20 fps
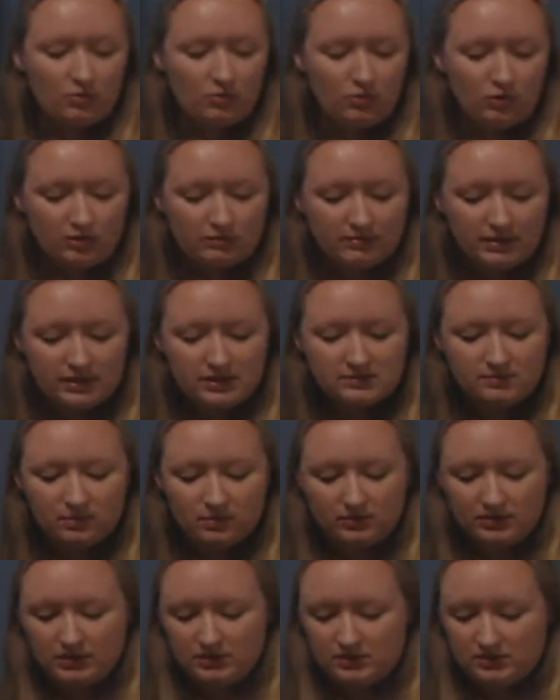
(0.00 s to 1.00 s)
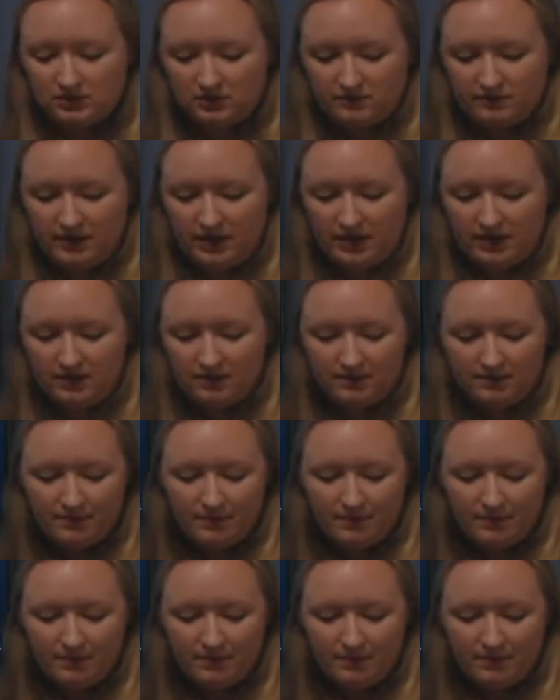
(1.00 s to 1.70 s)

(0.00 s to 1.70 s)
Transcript: Workplace Bullying Survey,